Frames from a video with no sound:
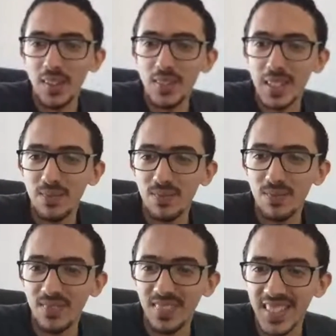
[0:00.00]
so we'll
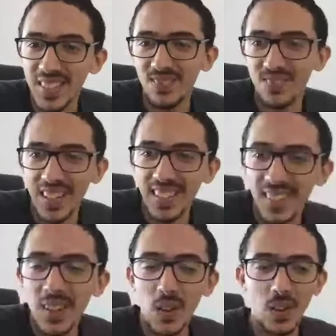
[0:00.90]
have
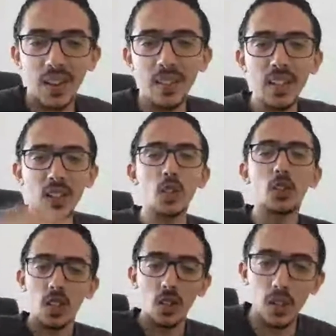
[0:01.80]
some money. Okay,
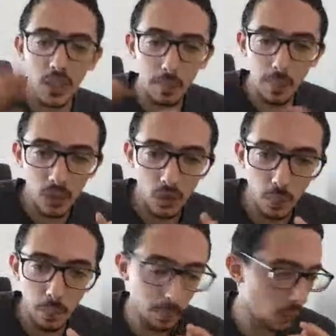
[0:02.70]
so just to
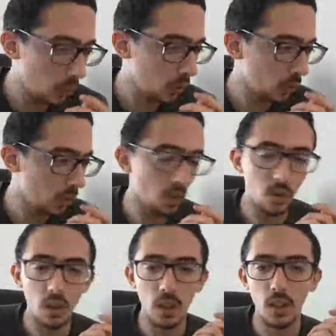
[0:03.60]
explain to people who
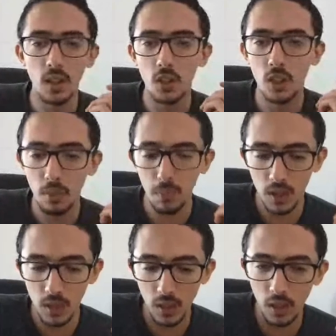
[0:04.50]
don't know
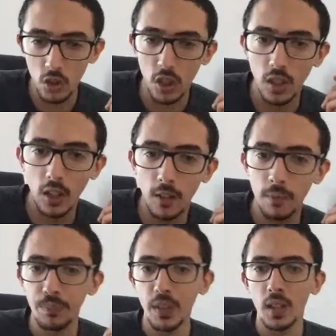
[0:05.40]
Shamir's secret
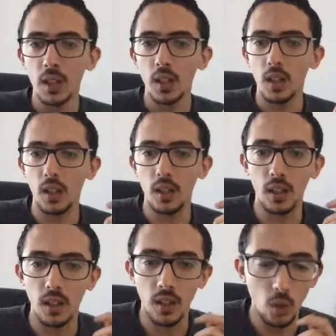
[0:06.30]
sharing.
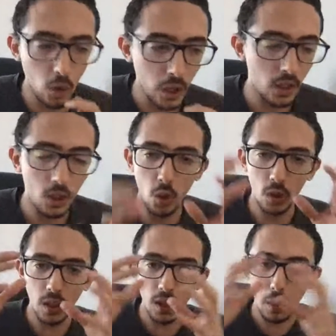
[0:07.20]

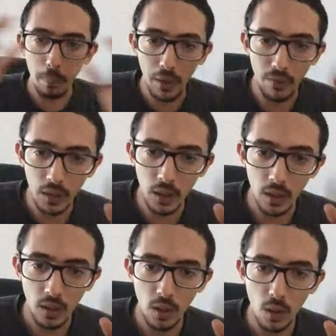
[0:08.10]
Okay, you take a
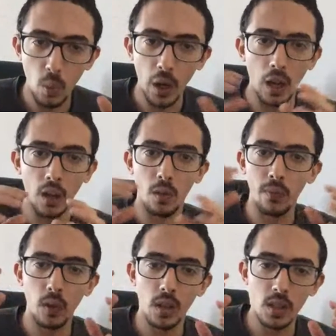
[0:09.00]
private key. We
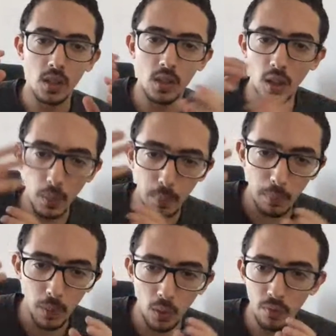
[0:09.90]
are, for instance,
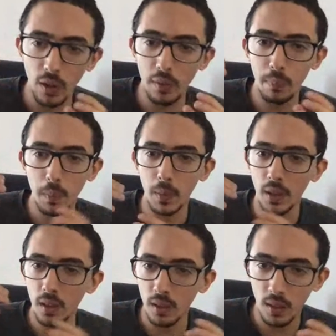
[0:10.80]
3 people or 5
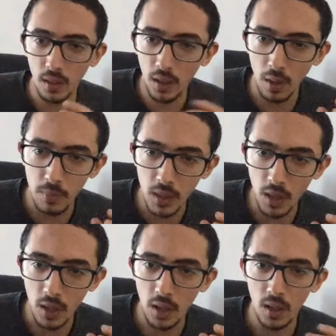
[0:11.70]
people, and
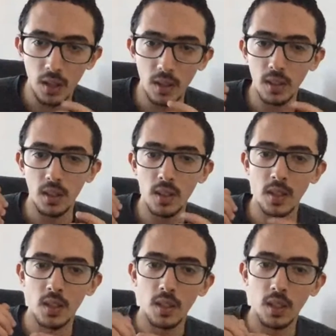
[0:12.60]
Hamza
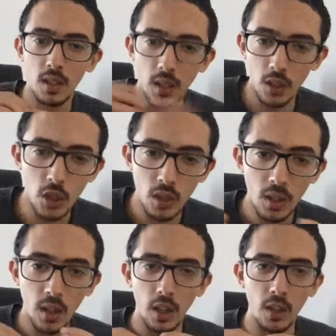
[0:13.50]
is
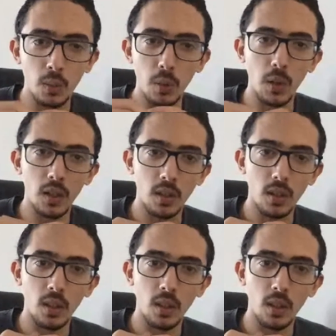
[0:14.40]
rich, and